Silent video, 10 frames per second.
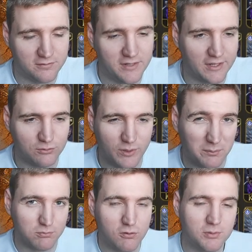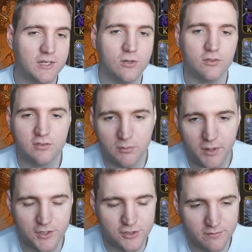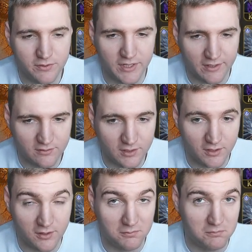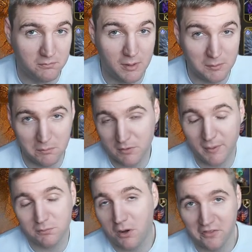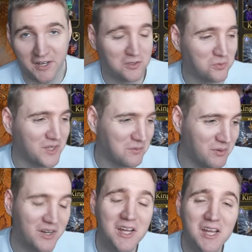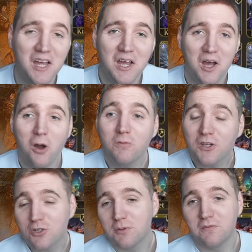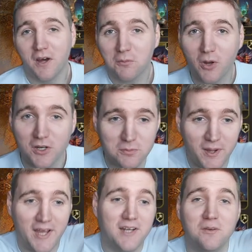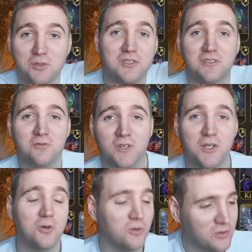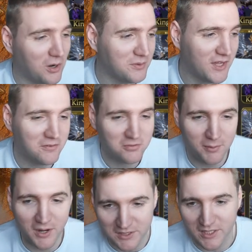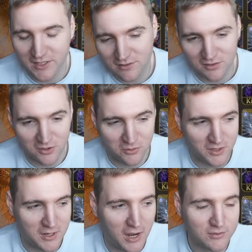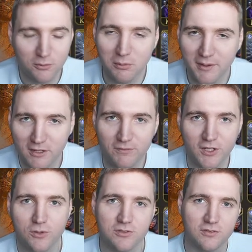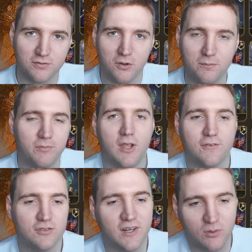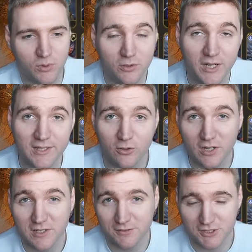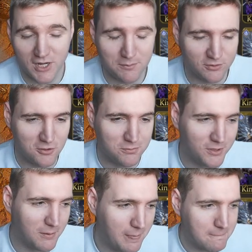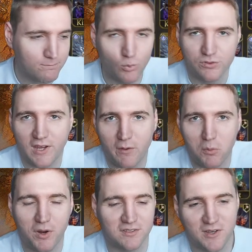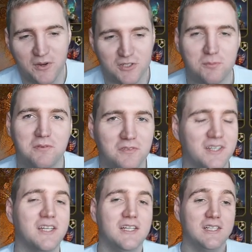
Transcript: of next week, but probably not so much for the next, maybe the best part of the next week. But hopefully it should be fun. I'm going to Japan, which is really cool. I'll be there for about a year. So I'll still be making videos just from the other side of the world and on a different time zone, but we'll see how it works out. It should be fun.